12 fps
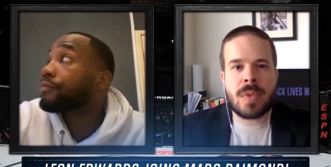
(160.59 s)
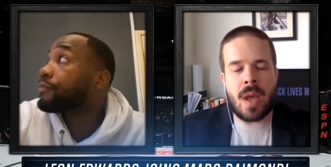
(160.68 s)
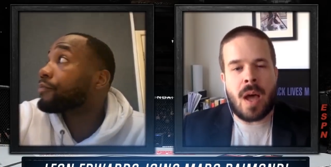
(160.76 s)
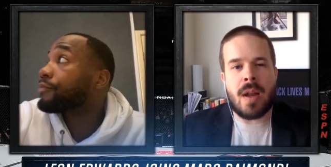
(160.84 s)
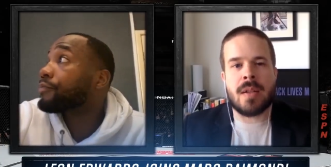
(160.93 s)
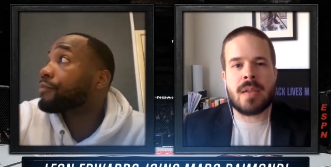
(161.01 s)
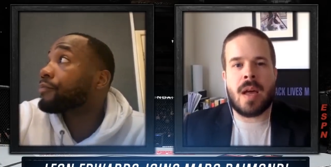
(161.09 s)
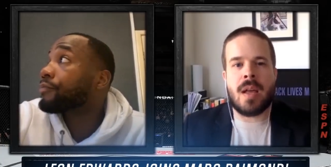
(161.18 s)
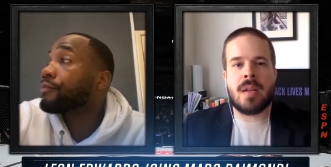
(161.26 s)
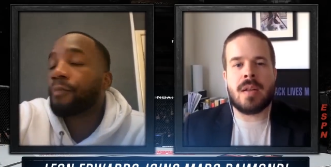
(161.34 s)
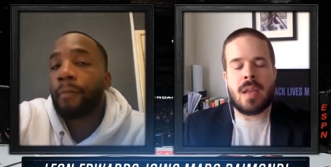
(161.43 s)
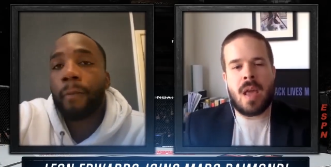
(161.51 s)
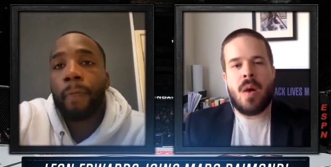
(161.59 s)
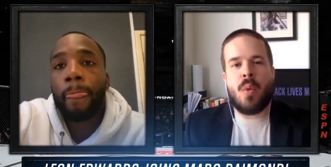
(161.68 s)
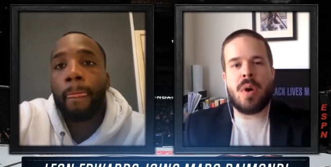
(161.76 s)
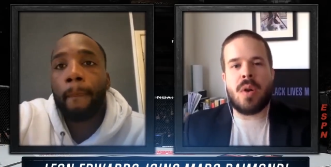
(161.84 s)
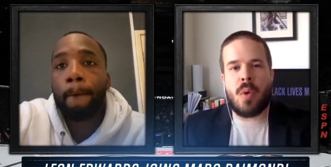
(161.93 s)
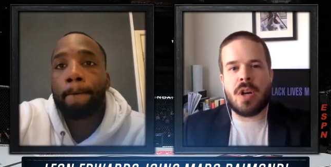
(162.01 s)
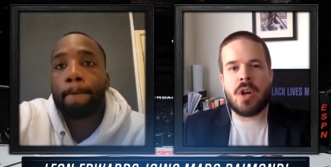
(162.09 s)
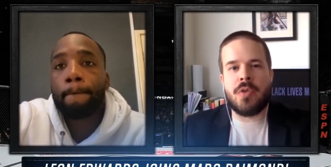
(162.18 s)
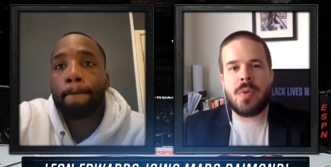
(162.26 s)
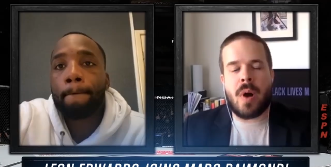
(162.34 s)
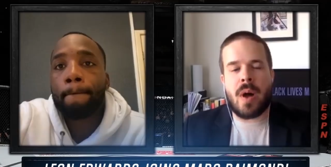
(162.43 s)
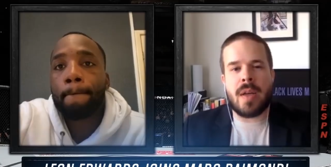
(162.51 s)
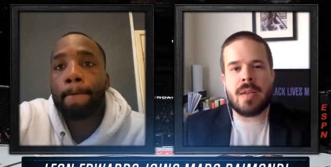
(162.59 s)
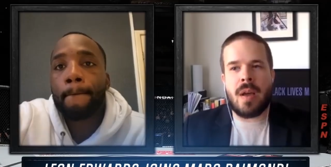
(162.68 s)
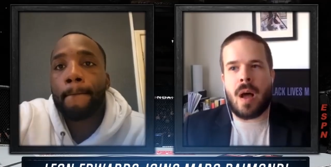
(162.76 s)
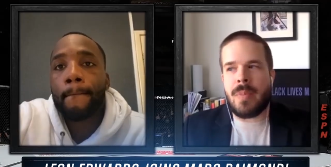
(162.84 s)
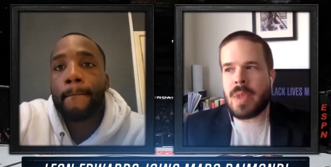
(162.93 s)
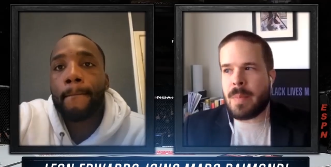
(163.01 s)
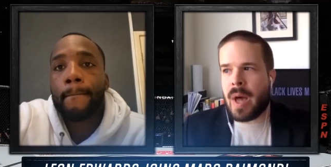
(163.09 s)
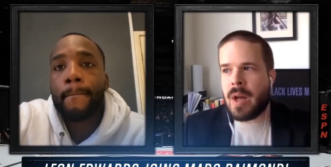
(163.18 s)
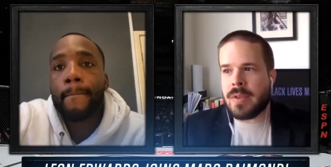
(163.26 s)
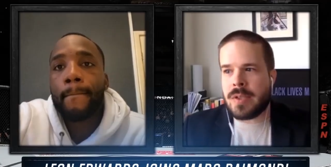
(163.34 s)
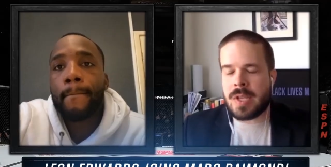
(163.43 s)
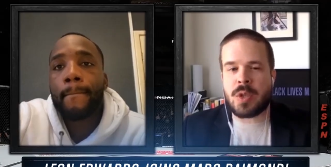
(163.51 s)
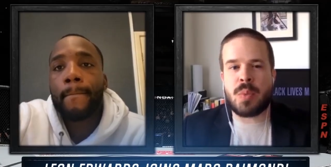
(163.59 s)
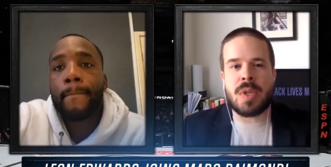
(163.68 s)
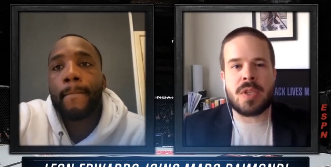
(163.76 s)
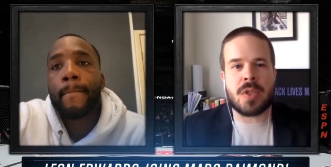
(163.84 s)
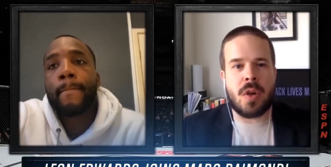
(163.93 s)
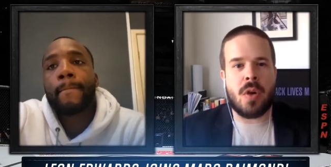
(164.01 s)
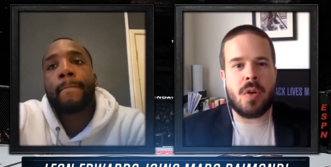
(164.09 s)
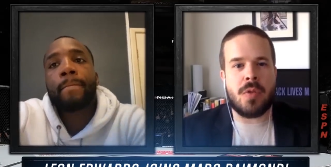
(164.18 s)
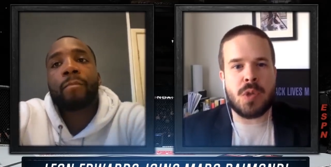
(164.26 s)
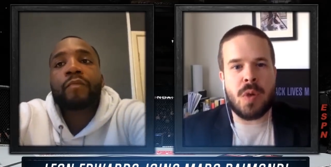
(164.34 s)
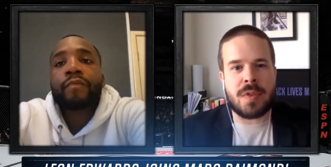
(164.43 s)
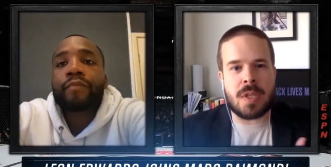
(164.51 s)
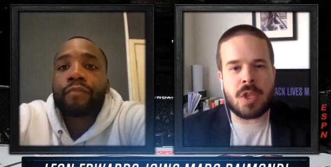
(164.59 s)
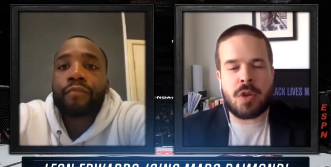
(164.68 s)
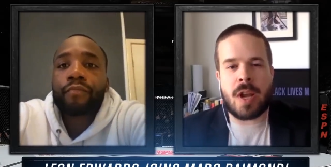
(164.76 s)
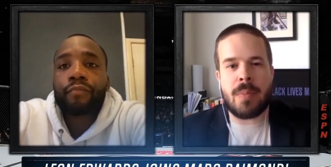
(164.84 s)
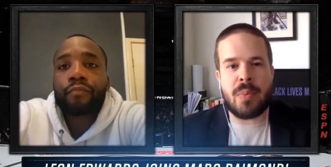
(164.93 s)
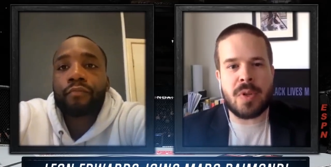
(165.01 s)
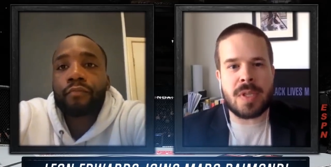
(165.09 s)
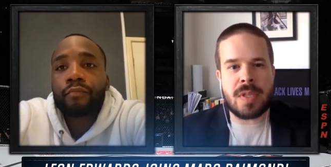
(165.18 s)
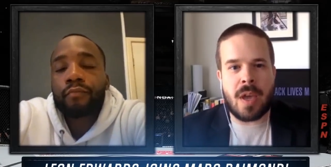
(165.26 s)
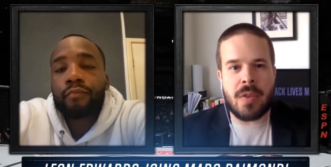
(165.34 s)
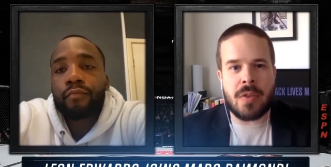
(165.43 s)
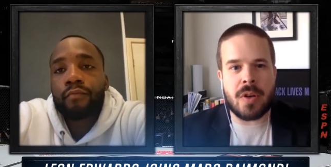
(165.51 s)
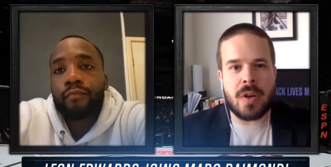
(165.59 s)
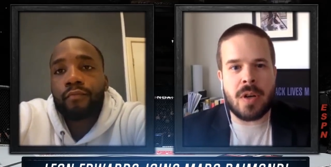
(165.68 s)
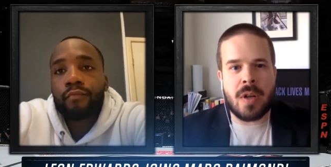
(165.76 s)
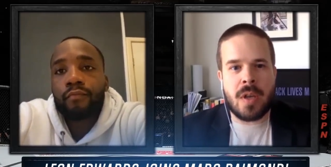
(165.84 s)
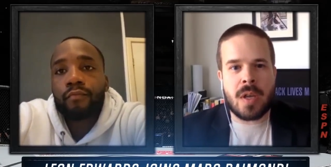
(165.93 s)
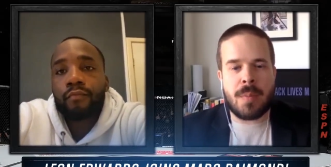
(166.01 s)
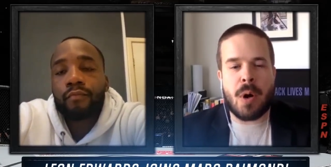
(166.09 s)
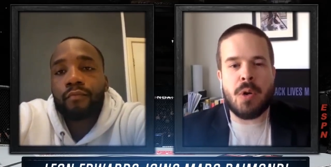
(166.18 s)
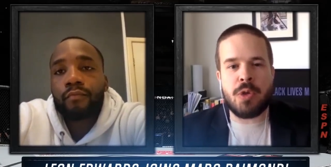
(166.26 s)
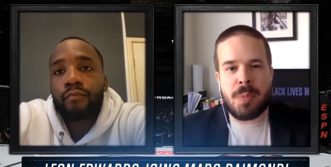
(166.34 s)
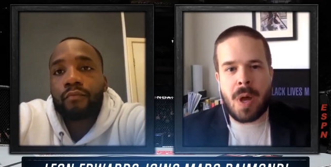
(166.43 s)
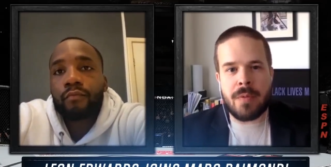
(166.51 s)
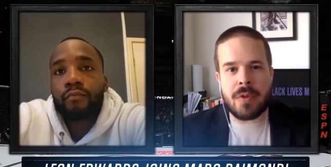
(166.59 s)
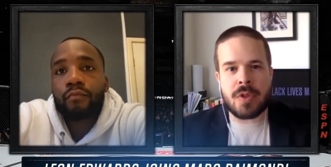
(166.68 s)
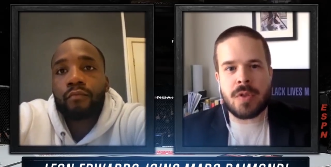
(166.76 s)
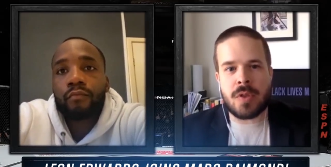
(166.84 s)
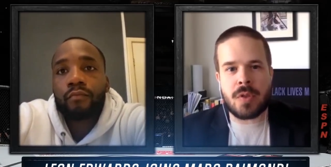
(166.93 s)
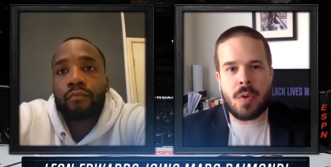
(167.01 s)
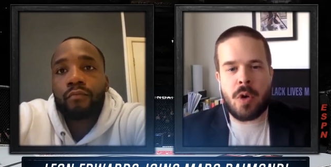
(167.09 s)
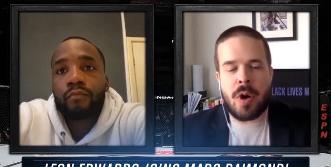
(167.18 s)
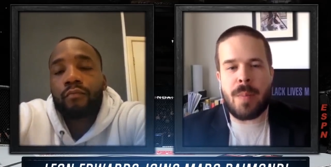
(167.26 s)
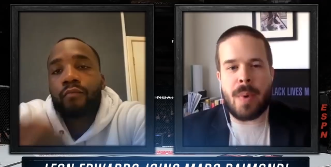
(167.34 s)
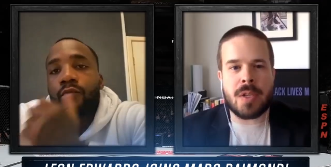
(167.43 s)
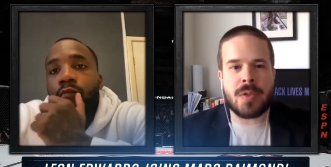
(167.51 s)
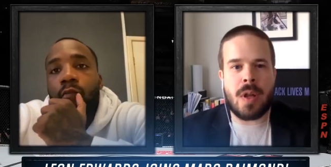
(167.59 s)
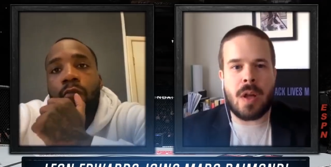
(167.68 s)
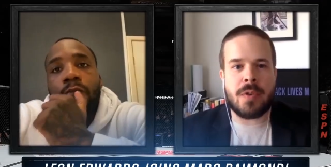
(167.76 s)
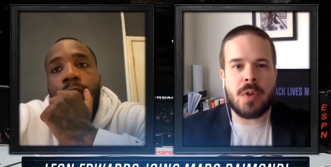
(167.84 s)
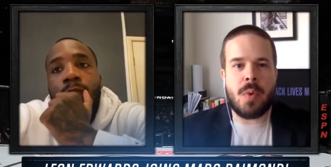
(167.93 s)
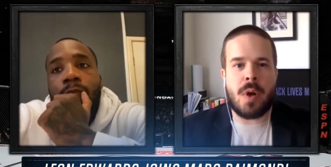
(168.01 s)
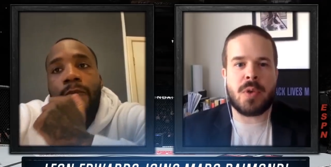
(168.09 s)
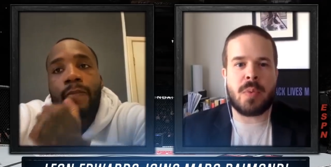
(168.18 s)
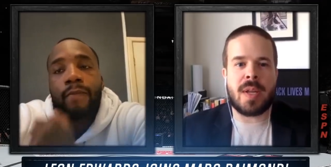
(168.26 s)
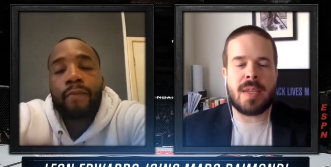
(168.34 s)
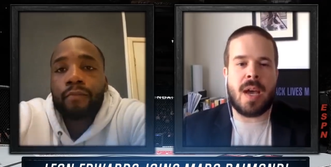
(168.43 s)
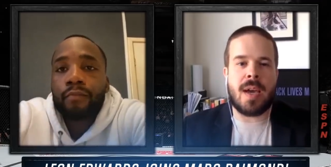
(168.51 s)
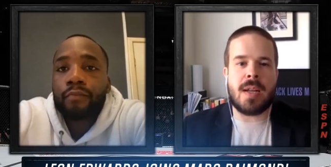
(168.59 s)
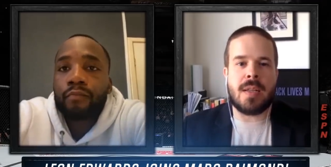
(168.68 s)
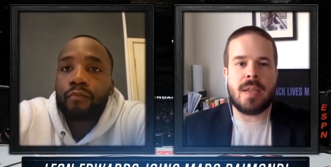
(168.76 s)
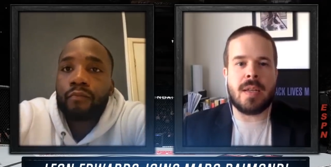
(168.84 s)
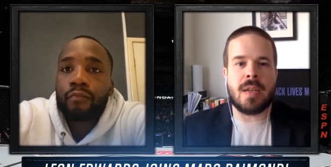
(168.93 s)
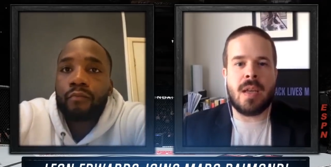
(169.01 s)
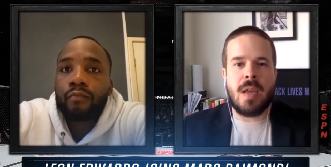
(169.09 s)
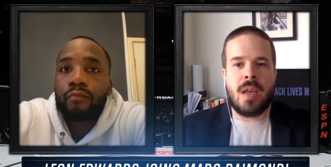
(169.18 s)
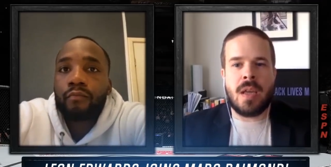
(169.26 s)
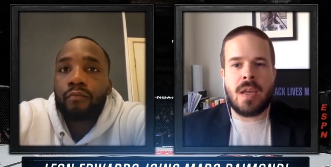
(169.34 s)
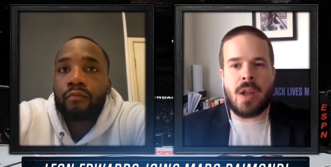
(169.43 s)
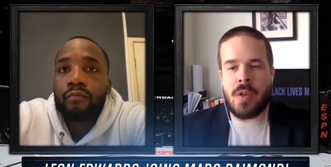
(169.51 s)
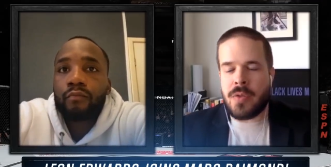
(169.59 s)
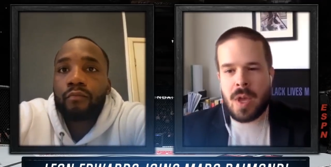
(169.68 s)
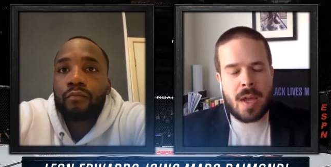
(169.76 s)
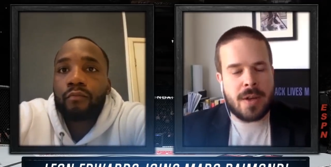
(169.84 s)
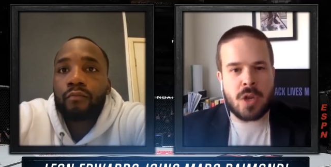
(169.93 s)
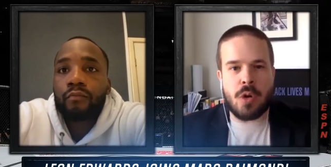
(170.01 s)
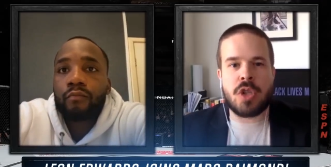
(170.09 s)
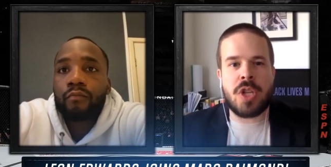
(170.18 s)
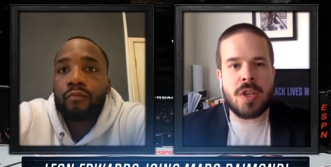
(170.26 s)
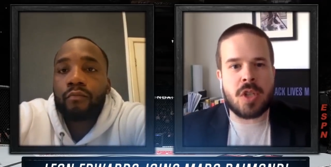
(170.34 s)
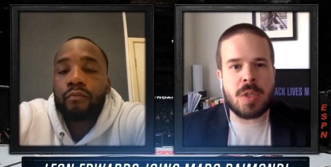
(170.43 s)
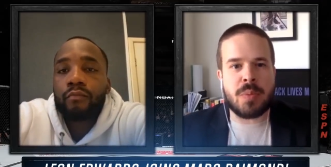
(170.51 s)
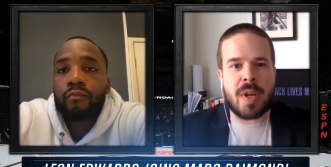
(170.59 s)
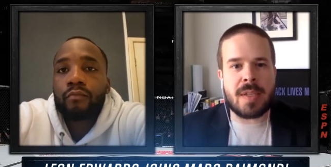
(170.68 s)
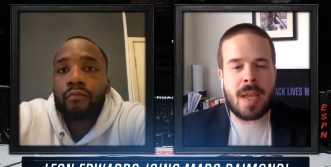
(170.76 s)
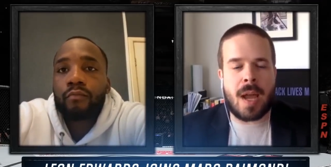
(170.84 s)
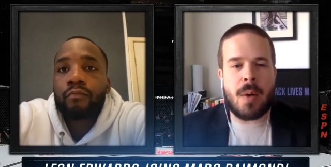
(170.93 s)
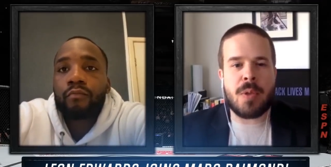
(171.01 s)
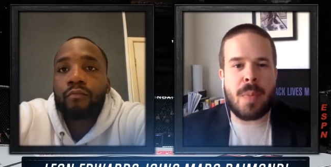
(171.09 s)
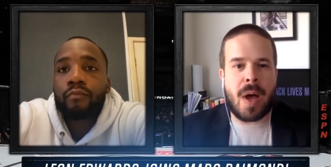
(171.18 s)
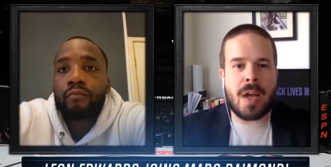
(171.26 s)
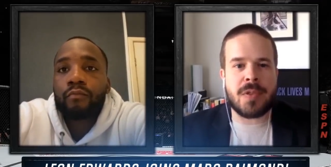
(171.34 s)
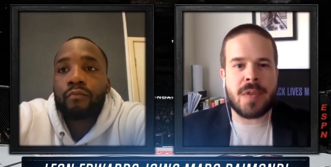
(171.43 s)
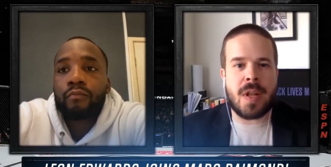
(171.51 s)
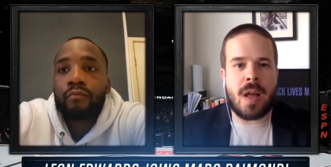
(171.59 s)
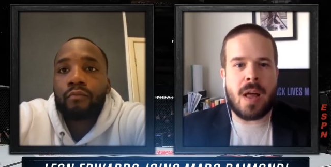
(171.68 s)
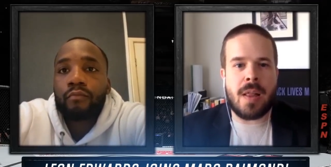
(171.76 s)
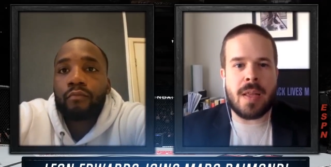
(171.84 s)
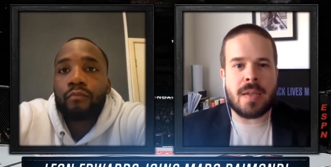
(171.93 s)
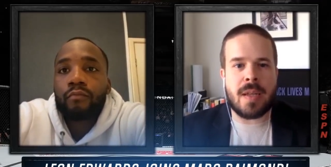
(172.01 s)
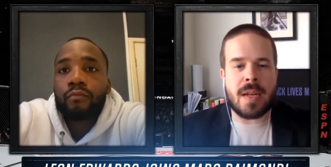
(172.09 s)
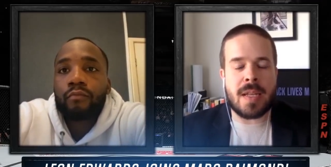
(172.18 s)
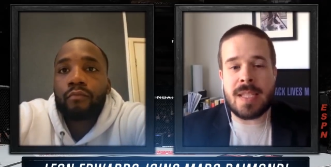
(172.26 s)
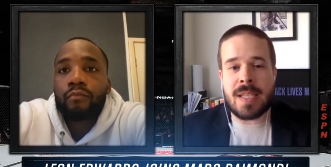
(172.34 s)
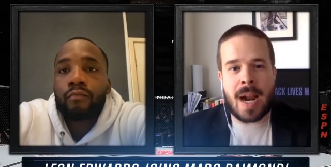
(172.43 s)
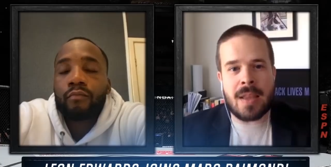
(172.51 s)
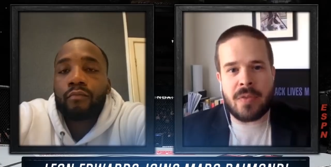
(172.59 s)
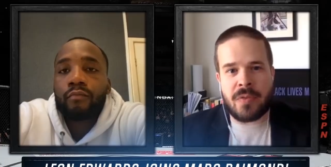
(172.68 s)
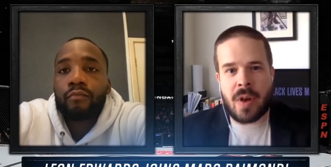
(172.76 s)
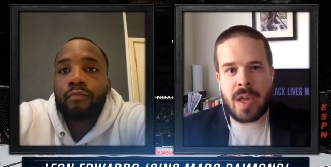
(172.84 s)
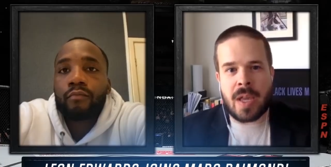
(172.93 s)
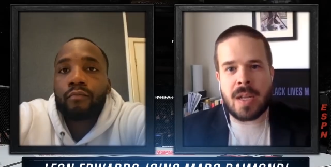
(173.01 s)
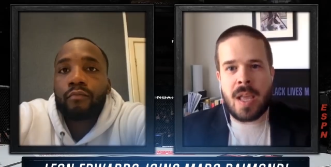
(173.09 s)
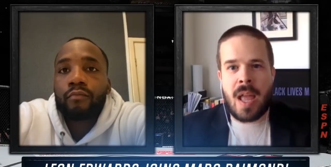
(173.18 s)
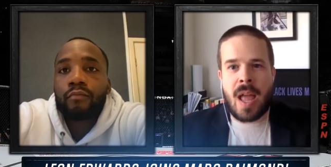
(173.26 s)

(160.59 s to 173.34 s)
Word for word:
Speaker 1: Got it. Got it. One wanted to rewind um about six weeks ago. The UFC is trying to put together Kamaru Usman versus Jorge Masvidal for the welterweight title, and you know, the negotiations break down with Masvidal and, and he's out of the fight.